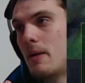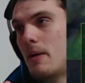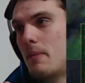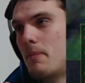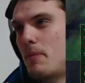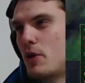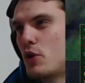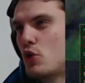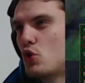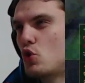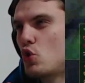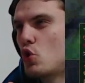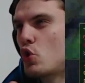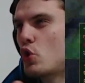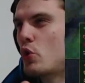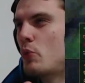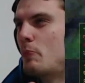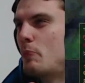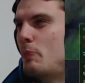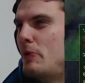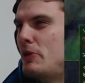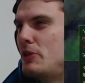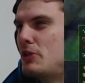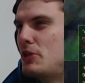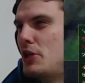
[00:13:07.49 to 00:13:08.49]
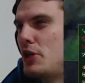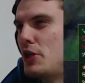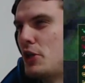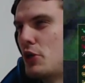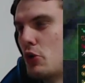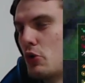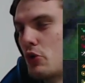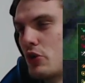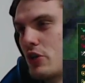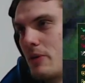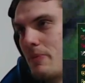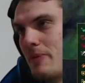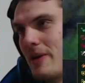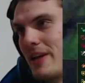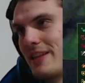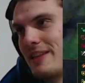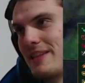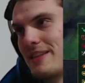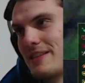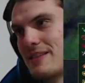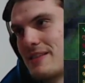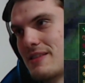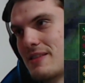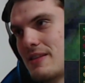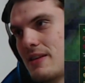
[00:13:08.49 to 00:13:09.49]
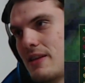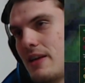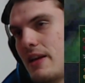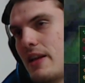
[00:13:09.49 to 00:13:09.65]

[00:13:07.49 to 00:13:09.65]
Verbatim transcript: but you don't completely ignore them like this.